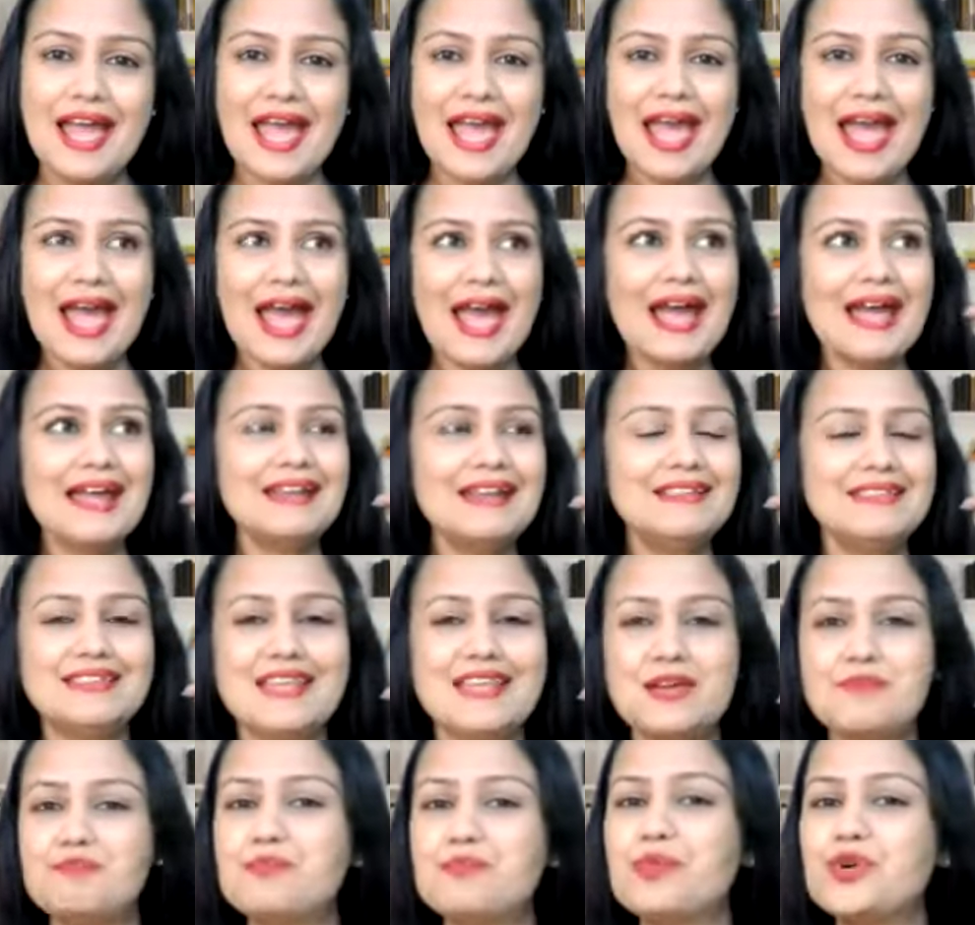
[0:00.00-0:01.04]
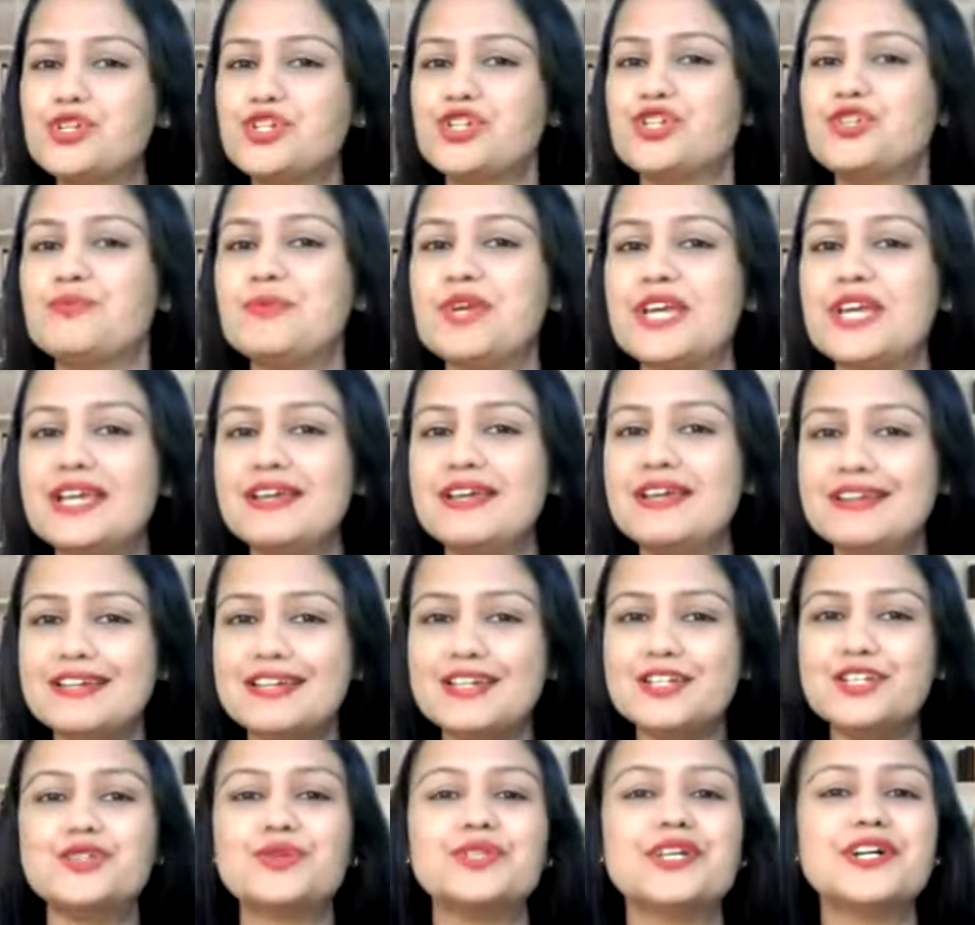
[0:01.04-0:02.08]
and they pushed me
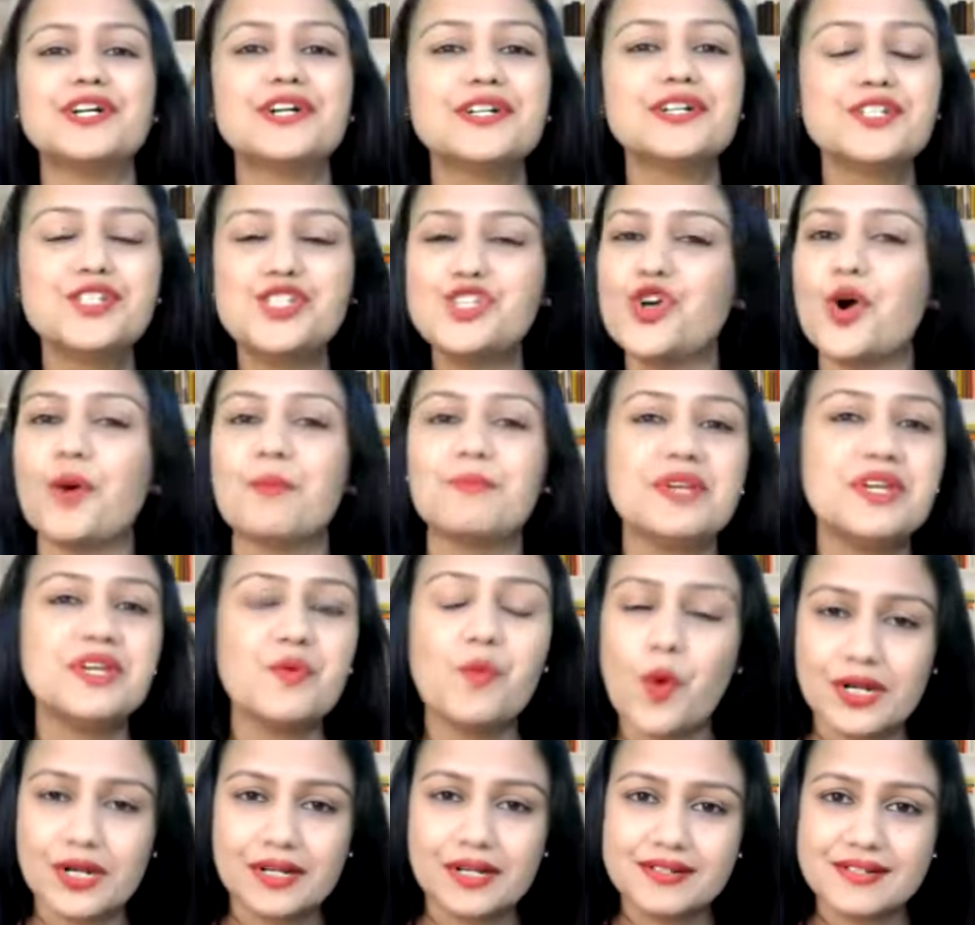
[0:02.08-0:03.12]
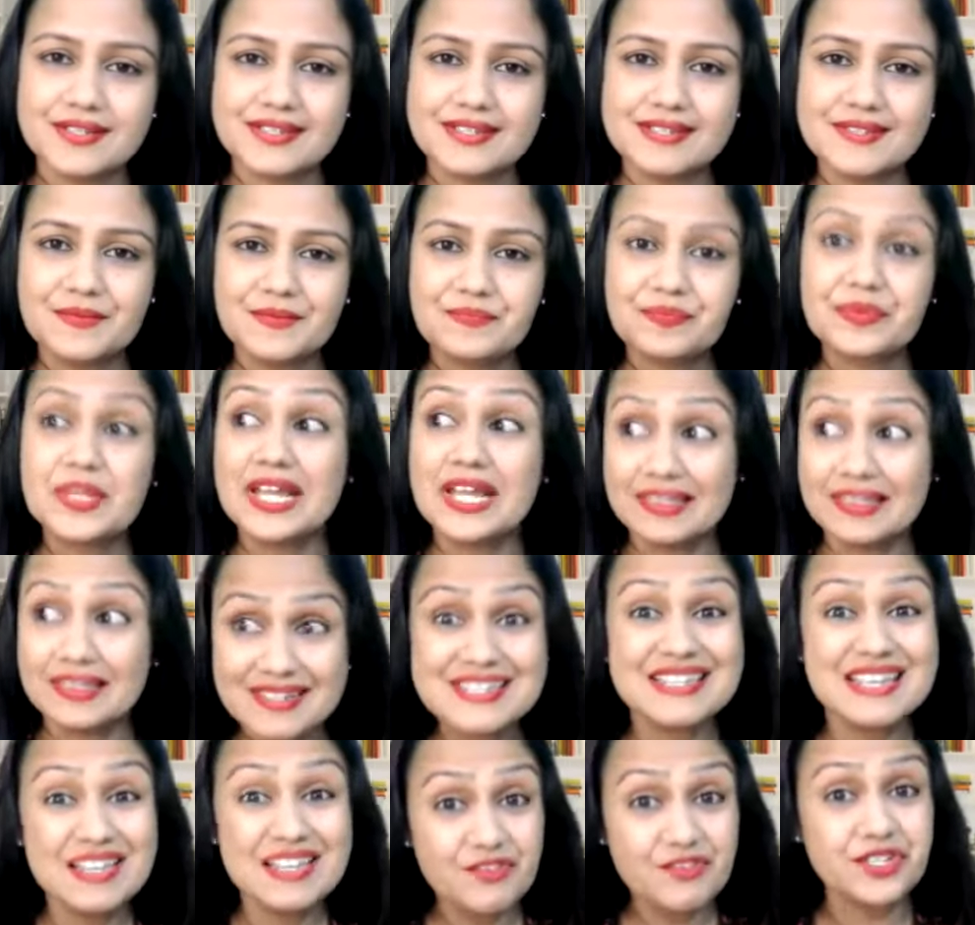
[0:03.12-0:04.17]
into the choppy waters. The
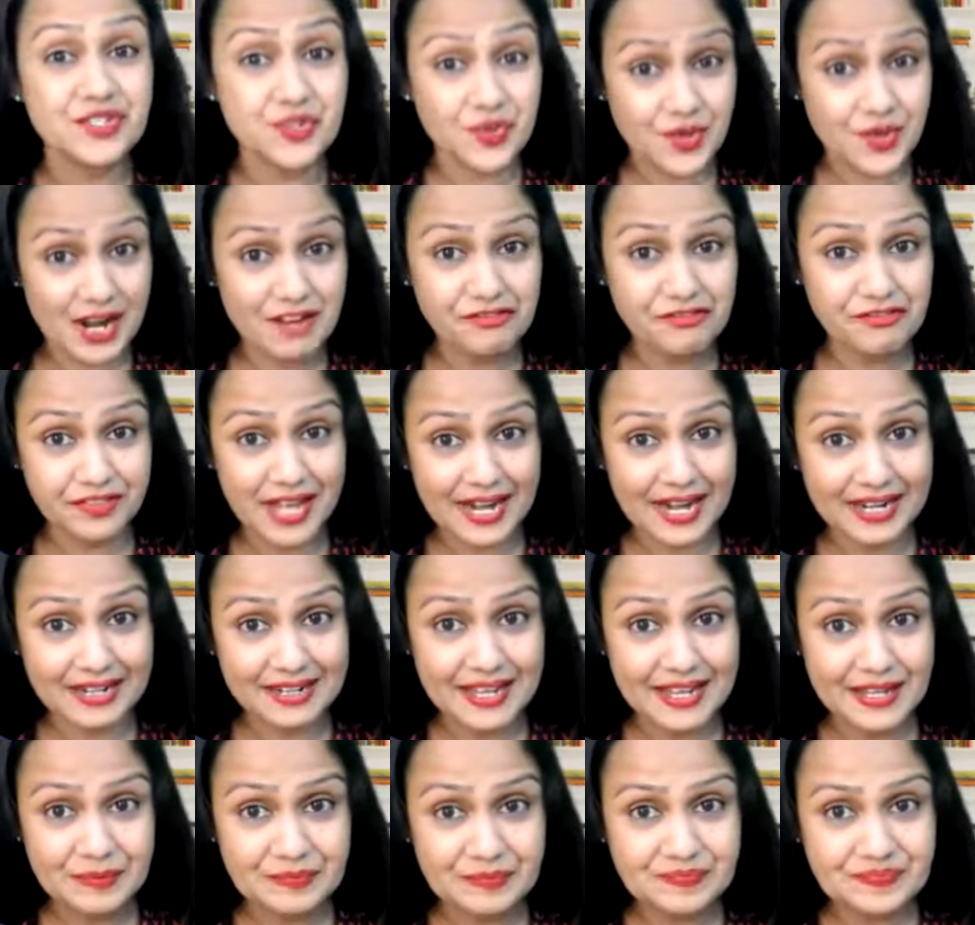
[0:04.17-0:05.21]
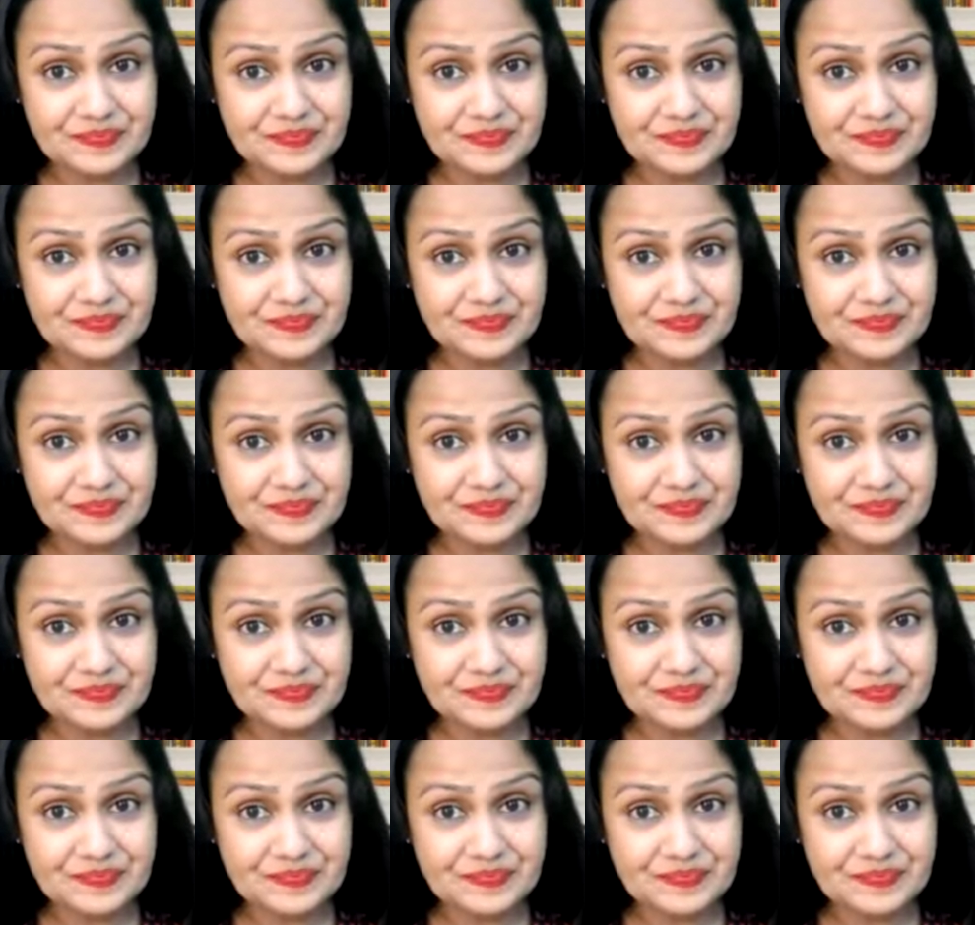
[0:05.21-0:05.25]
sea was rough that day.